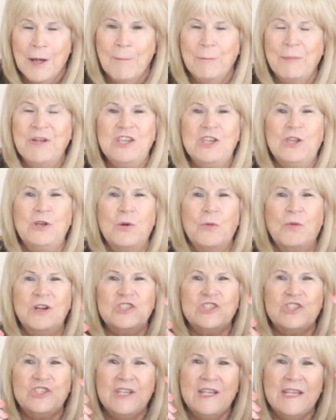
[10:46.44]
But you know what?
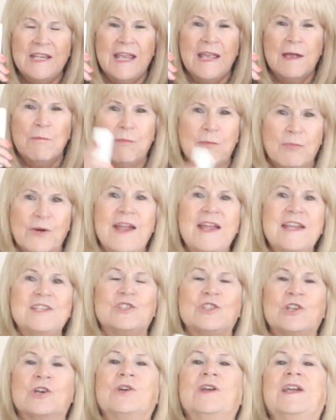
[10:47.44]
She
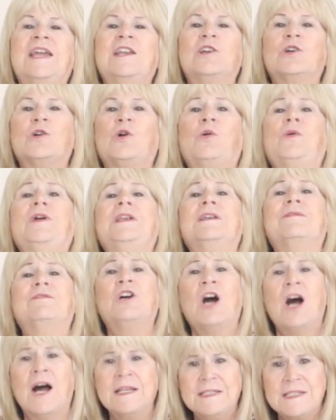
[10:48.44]
embraced her inner Queen of
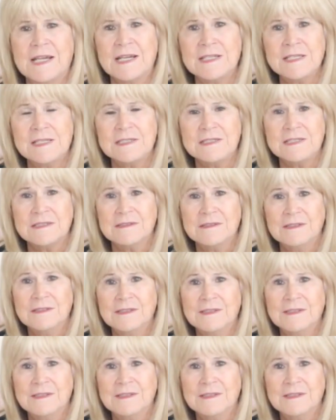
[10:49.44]
Contest.